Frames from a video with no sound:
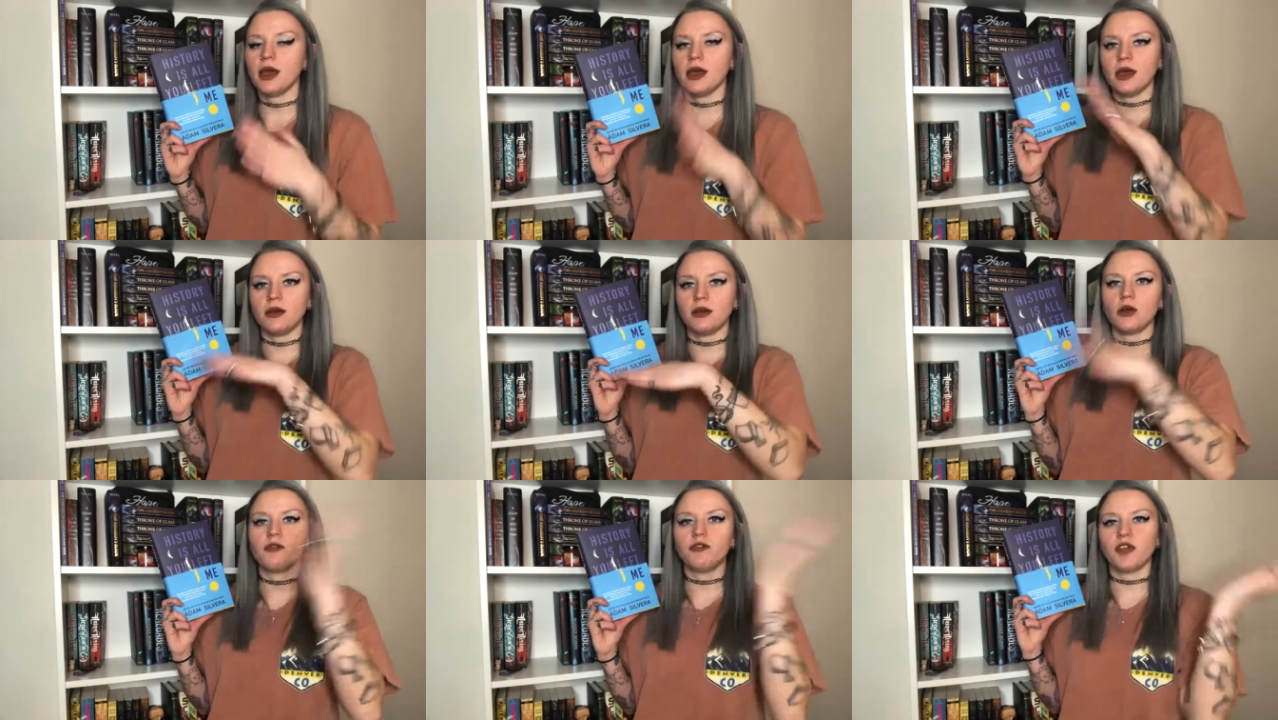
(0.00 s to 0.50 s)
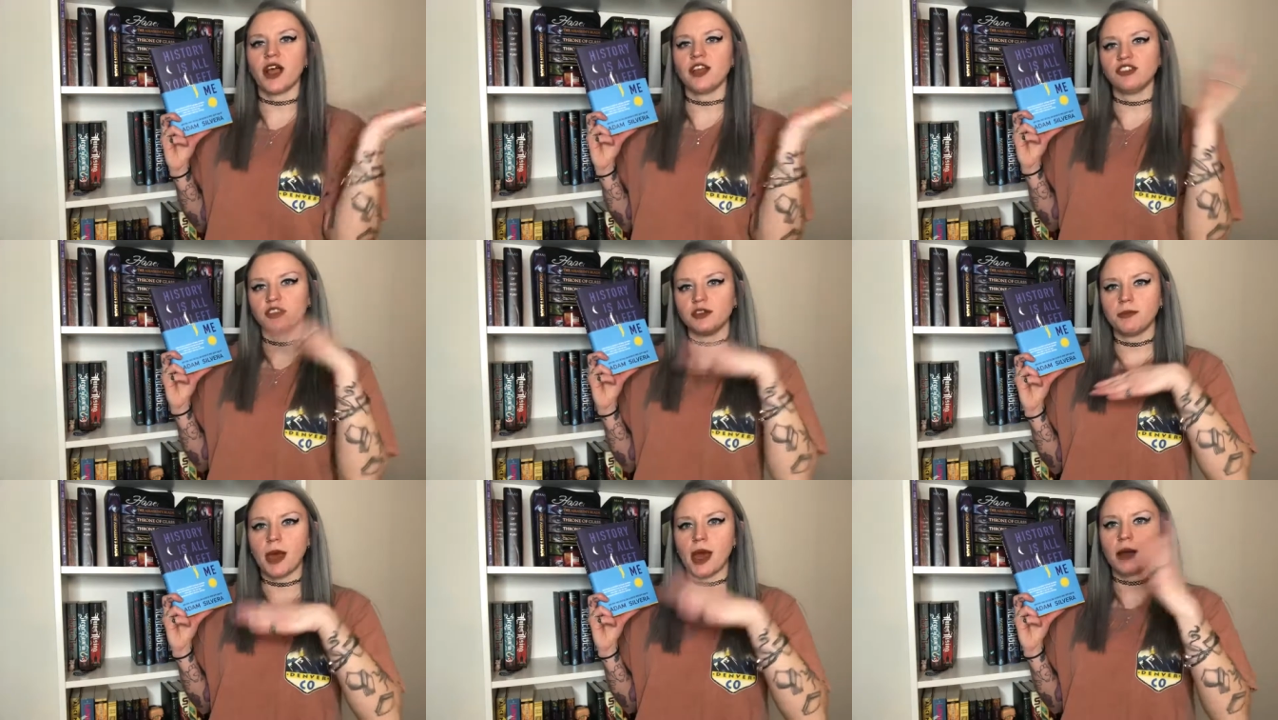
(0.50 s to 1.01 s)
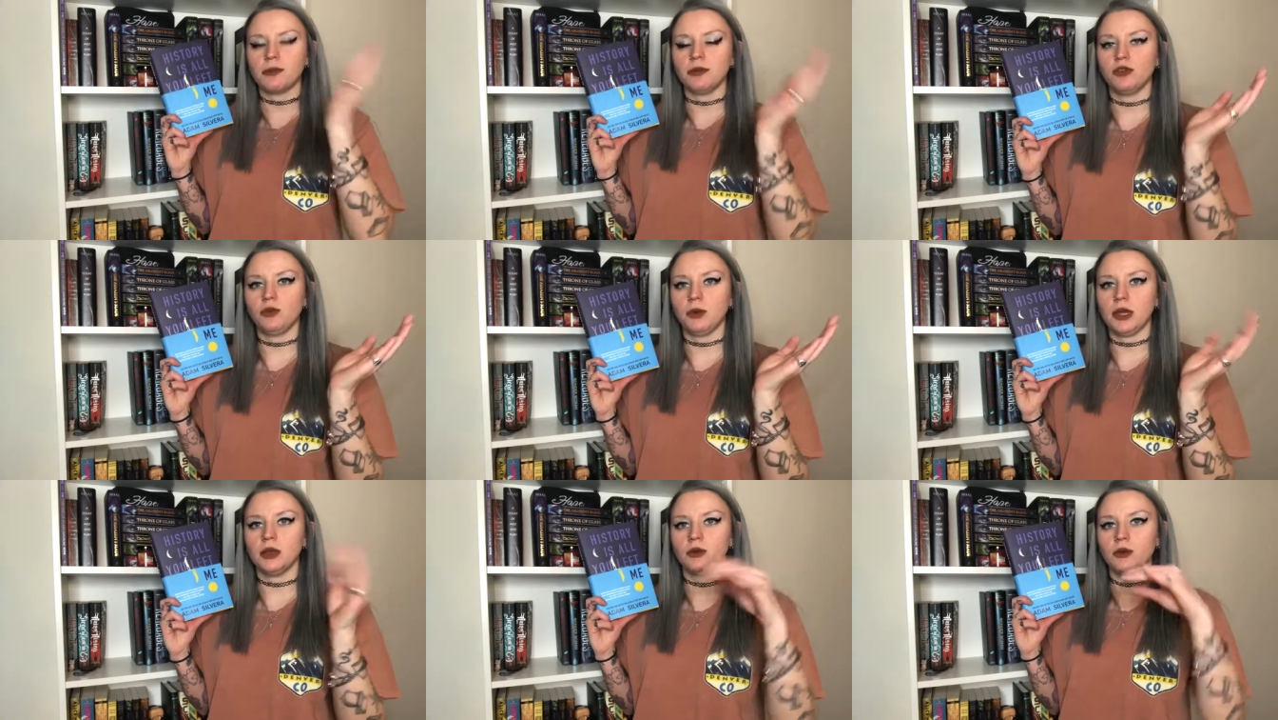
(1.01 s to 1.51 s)
it flashes back
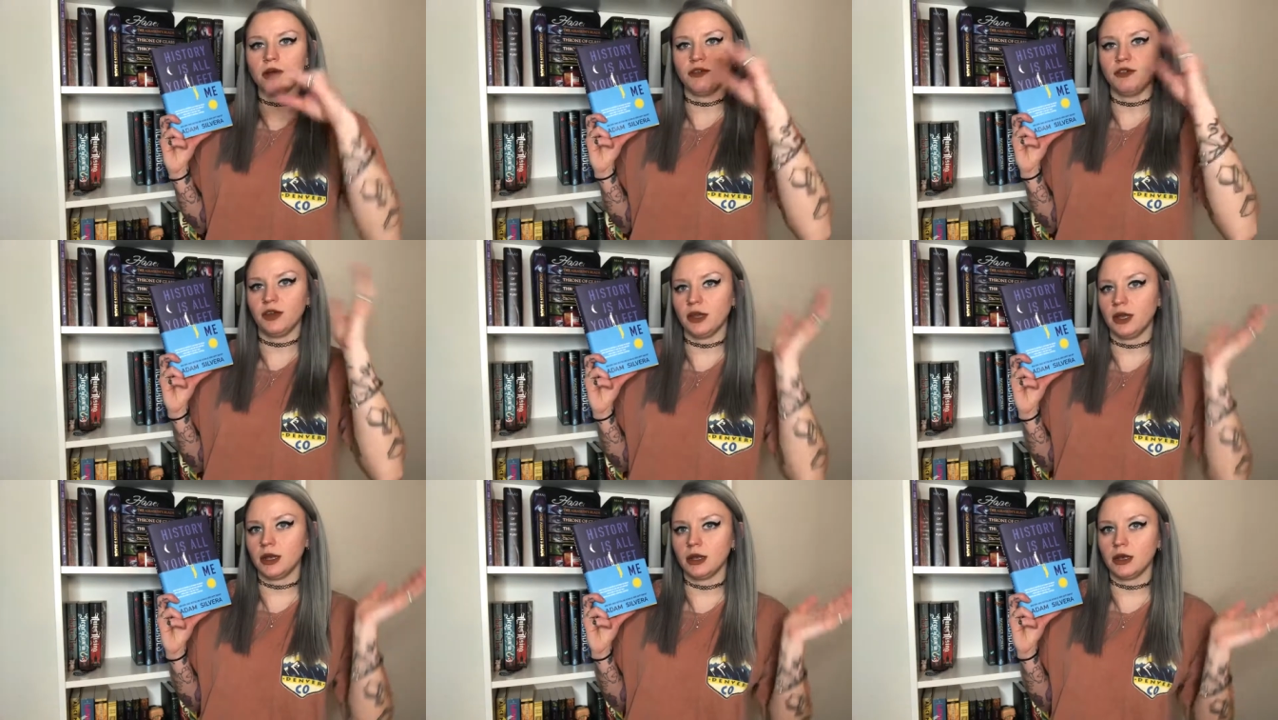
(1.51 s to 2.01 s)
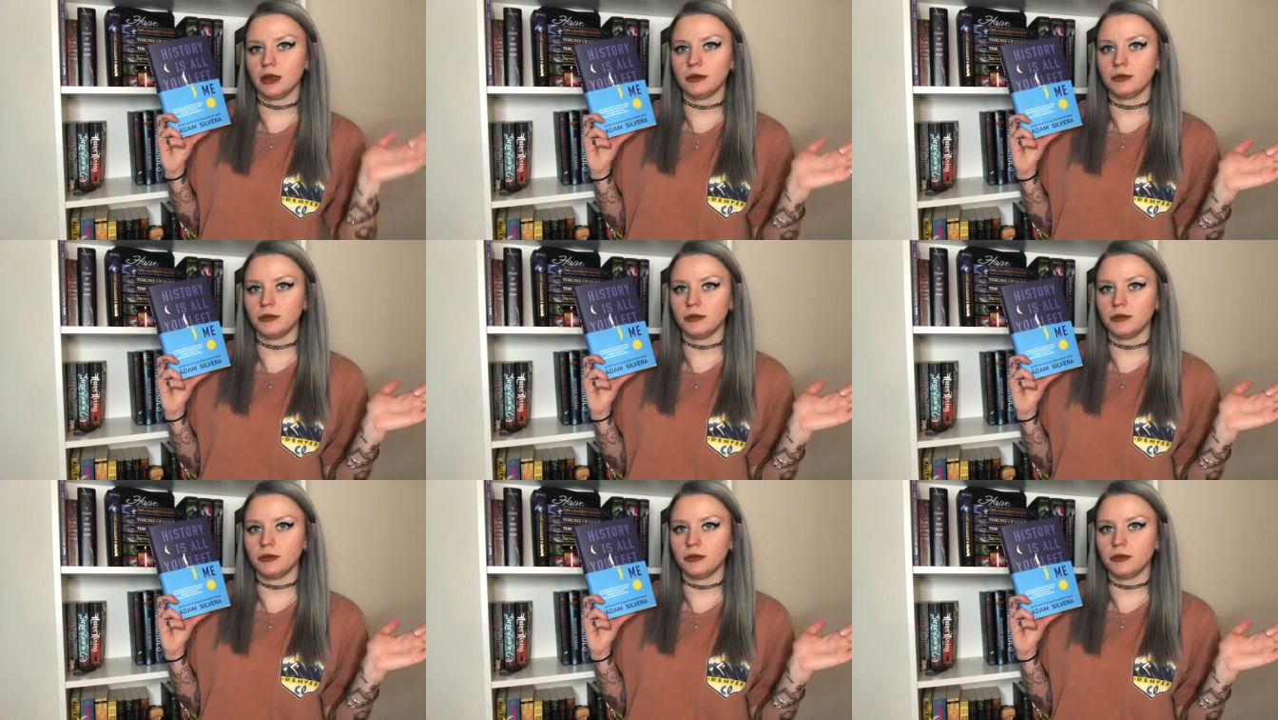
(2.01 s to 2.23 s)
between Griffin